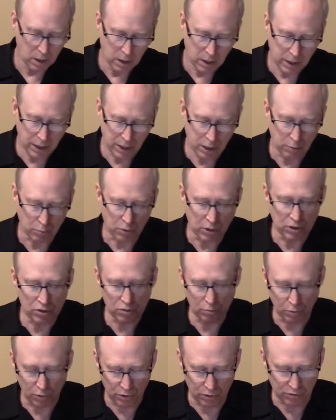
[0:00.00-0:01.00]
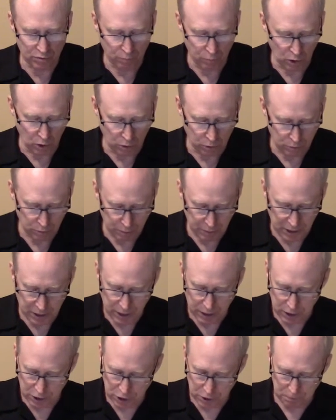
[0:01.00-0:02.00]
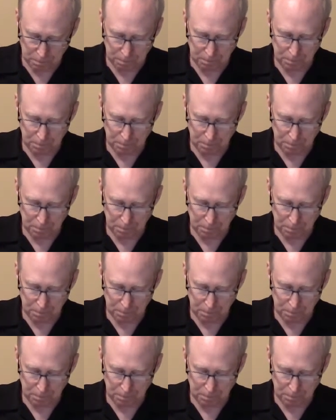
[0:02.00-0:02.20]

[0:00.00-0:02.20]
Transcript: and the principles of mold remediation.